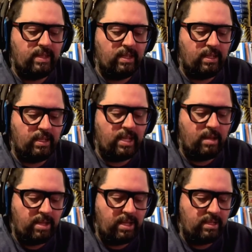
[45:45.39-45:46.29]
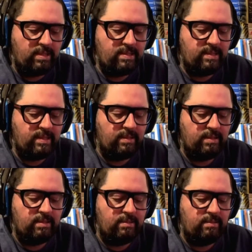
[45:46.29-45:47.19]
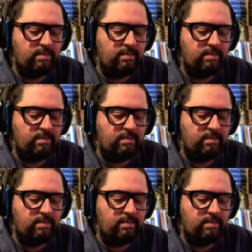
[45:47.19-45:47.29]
and campaigns and